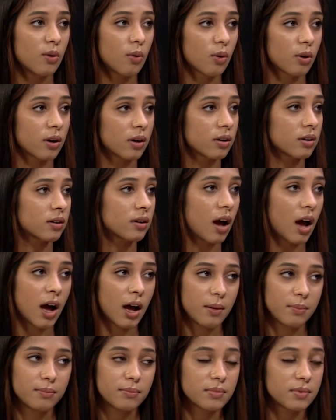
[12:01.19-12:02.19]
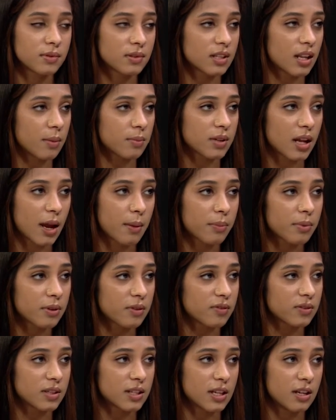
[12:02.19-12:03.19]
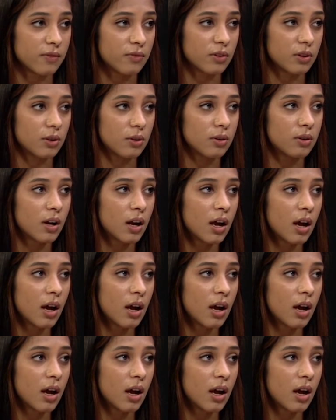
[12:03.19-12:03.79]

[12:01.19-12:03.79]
or some type of seafood,